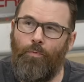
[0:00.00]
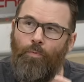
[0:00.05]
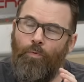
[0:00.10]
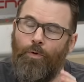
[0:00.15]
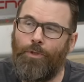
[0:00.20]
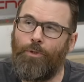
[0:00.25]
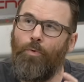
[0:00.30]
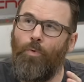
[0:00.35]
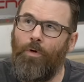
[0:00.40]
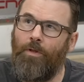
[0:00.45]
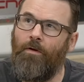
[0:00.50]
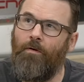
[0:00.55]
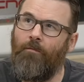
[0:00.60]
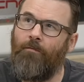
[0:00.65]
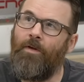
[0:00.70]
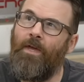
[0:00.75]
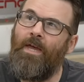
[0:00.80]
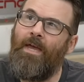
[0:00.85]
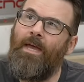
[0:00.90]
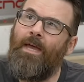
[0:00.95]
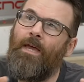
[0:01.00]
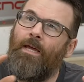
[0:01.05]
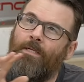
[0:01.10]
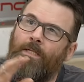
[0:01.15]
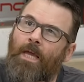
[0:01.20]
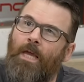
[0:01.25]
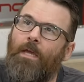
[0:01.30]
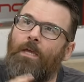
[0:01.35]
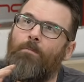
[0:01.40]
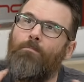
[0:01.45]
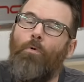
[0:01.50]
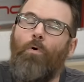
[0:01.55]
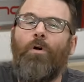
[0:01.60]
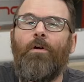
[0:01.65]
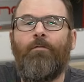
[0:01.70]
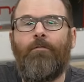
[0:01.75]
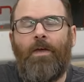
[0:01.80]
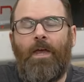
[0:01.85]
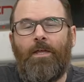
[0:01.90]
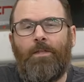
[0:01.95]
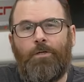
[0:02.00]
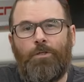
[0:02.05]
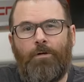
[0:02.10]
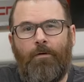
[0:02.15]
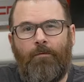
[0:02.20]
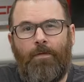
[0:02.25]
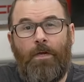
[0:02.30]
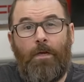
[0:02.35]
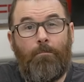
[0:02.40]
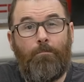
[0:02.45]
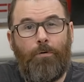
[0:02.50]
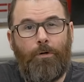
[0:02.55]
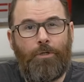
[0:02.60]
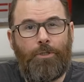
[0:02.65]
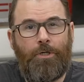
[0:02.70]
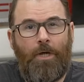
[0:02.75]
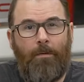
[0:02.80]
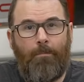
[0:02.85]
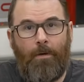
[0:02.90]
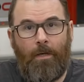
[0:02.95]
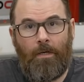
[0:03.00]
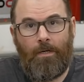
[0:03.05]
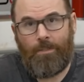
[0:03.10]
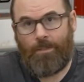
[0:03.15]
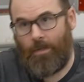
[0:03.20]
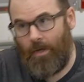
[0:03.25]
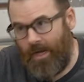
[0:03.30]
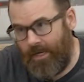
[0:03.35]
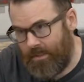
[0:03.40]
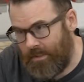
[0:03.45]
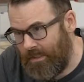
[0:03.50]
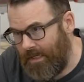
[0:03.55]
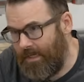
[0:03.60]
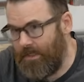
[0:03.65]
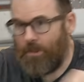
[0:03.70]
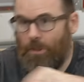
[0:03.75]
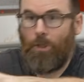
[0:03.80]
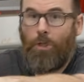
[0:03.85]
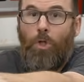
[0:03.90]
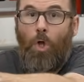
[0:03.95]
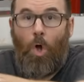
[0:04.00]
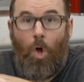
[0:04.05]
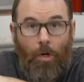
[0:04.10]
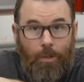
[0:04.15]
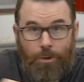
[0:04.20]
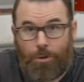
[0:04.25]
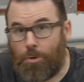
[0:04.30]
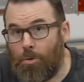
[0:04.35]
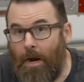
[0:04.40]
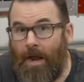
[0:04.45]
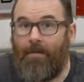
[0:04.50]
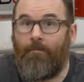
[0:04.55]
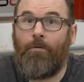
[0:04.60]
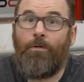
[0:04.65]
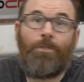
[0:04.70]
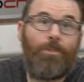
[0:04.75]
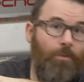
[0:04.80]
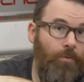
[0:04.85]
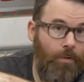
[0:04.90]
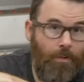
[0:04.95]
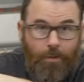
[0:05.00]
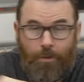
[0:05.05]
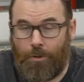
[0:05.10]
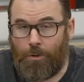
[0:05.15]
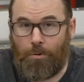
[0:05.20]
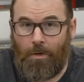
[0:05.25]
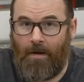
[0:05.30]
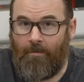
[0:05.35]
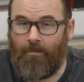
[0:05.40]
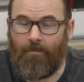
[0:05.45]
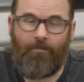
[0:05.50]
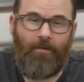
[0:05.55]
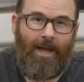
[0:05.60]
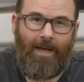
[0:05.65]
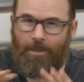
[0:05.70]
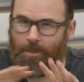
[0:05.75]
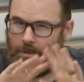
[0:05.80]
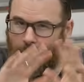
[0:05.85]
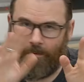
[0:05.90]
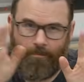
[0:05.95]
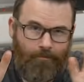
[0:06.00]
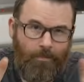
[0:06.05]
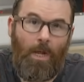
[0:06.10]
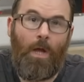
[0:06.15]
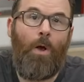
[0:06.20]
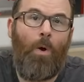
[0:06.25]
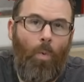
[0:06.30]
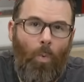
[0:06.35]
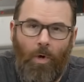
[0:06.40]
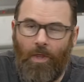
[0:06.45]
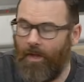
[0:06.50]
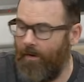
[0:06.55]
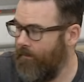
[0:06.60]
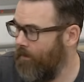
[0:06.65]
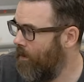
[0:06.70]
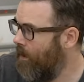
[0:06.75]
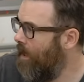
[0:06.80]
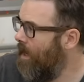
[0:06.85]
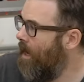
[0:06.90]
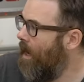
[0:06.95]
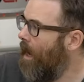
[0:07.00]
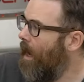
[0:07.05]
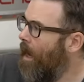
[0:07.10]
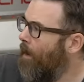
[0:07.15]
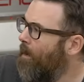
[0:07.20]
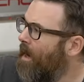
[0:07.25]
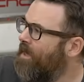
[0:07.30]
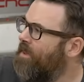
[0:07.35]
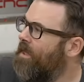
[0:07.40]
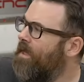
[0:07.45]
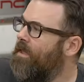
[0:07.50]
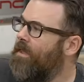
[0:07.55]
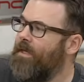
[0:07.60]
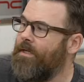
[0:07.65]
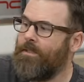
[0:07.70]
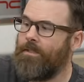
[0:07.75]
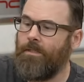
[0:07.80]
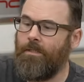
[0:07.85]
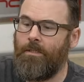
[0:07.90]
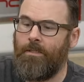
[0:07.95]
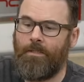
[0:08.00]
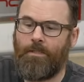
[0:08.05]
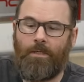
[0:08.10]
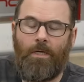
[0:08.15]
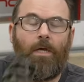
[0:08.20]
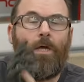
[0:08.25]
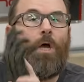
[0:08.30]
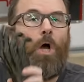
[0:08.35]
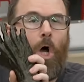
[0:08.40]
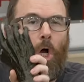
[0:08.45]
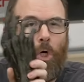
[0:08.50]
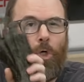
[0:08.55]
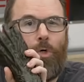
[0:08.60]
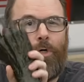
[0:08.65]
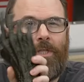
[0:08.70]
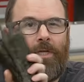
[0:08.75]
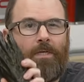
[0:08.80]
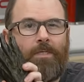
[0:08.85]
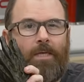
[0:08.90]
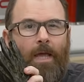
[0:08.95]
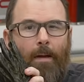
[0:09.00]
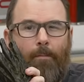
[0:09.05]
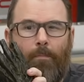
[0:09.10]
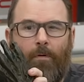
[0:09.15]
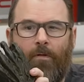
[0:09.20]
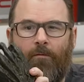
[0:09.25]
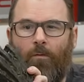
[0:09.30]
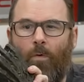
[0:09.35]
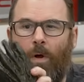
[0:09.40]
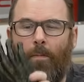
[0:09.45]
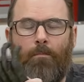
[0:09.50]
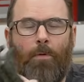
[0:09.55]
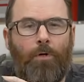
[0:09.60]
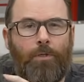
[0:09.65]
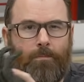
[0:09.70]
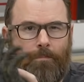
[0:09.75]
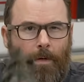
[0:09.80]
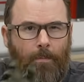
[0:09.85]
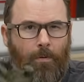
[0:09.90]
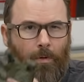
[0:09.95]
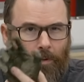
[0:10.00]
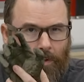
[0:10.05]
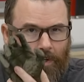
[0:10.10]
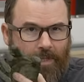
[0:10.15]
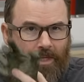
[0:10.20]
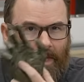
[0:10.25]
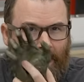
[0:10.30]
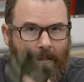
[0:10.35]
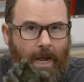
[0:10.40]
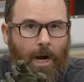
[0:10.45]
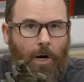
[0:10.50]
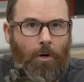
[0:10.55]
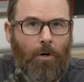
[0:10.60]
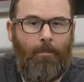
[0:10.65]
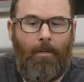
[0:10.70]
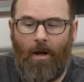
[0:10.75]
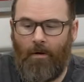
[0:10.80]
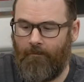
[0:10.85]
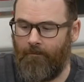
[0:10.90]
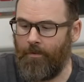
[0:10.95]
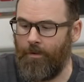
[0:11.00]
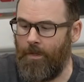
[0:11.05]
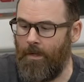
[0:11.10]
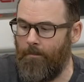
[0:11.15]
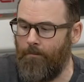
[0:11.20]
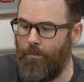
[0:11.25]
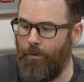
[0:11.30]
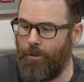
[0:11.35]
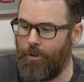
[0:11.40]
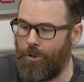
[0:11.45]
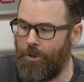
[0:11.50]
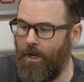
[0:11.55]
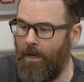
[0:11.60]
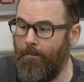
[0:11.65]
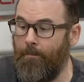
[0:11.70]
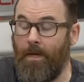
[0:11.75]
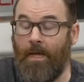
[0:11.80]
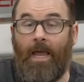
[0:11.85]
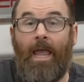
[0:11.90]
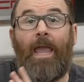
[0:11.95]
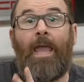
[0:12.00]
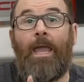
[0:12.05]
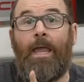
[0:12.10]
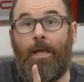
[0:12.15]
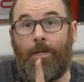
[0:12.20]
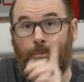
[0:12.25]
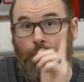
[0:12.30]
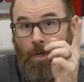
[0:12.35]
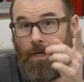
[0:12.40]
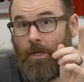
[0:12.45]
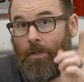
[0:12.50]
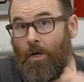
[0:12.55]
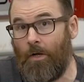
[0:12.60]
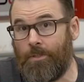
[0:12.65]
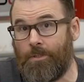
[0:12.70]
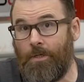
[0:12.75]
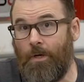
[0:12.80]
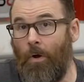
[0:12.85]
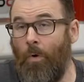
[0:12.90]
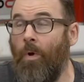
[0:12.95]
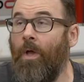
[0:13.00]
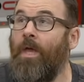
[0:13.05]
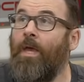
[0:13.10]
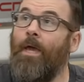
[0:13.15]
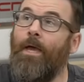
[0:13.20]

which would have taken more advantage of the input shaping because it has nice long travel, so it could travel faster, whatever. Um, I think this is a good example of what most people are going to care about for the input shaping, and we can also